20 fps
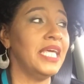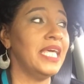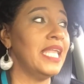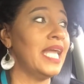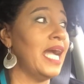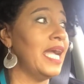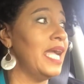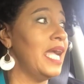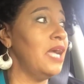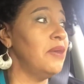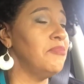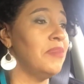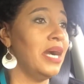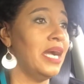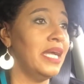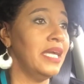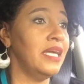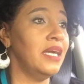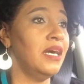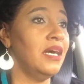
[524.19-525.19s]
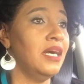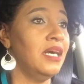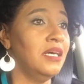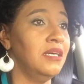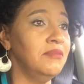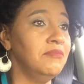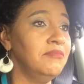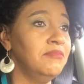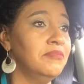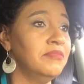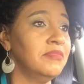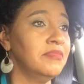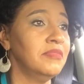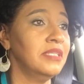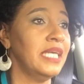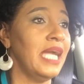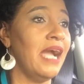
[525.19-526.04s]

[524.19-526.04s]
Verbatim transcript: and I had my um,